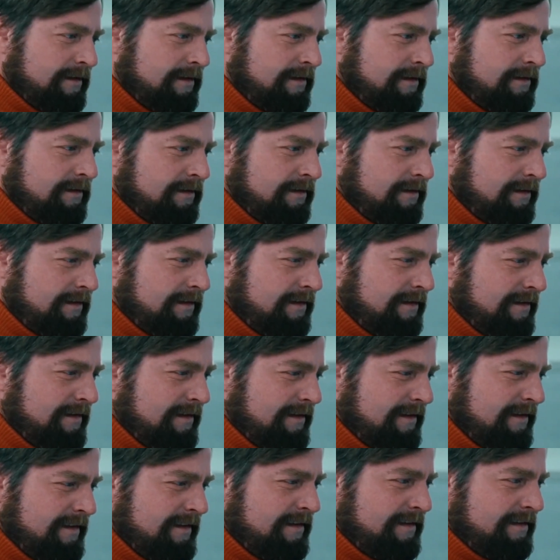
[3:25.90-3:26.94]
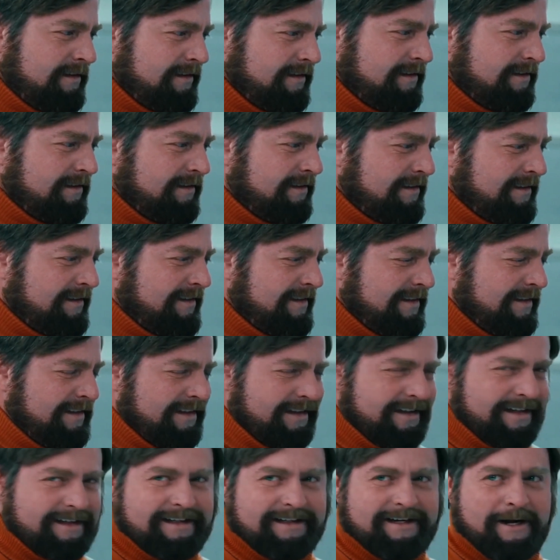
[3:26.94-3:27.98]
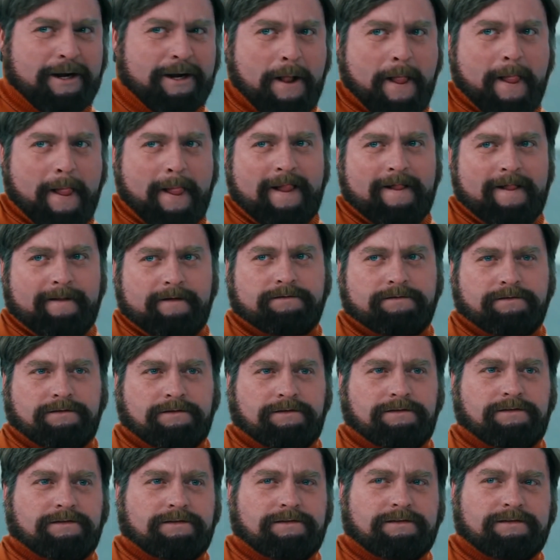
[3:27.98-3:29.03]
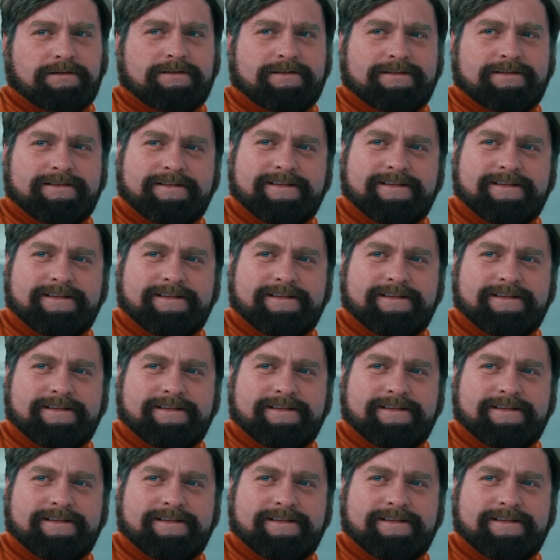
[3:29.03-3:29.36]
(silence)